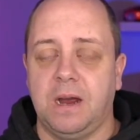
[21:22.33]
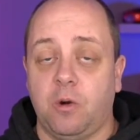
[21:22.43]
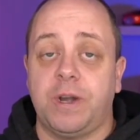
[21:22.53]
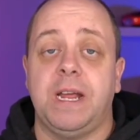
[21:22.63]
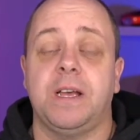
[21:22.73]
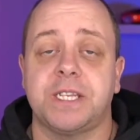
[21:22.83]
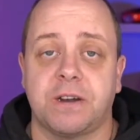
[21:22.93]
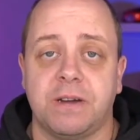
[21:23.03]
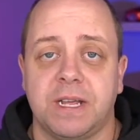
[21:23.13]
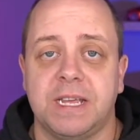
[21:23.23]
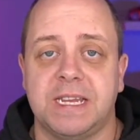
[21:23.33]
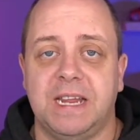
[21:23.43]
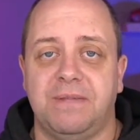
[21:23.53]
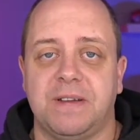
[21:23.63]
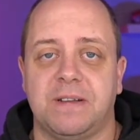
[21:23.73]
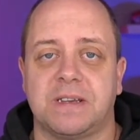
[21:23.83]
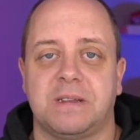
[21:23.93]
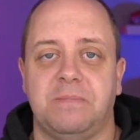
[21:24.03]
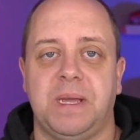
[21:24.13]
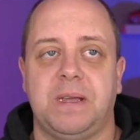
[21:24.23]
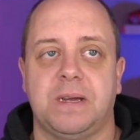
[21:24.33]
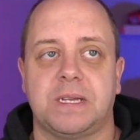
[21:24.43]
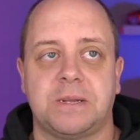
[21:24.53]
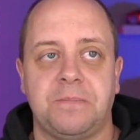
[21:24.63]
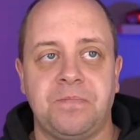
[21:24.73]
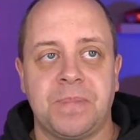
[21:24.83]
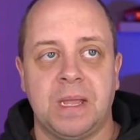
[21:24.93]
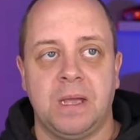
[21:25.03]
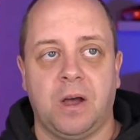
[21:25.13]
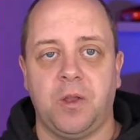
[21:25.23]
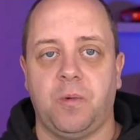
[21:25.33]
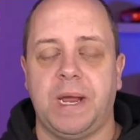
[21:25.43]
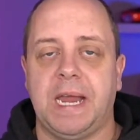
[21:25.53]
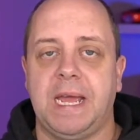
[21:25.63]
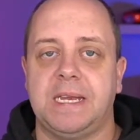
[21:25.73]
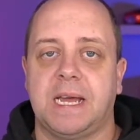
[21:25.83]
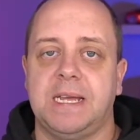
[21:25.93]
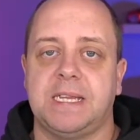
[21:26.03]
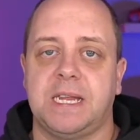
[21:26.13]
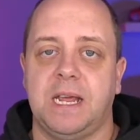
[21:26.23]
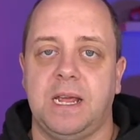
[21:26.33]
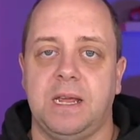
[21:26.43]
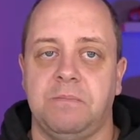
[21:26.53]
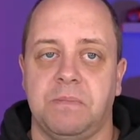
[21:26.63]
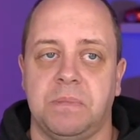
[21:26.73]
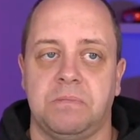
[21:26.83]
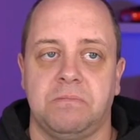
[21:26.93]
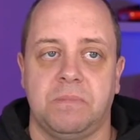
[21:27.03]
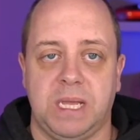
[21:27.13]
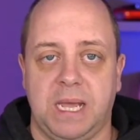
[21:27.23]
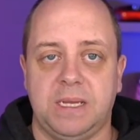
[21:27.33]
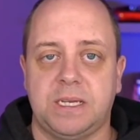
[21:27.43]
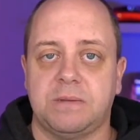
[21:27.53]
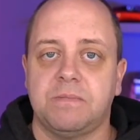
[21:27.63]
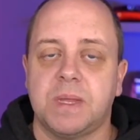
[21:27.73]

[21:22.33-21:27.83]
or the answer is difficult, because on the one hand, I'd say yes,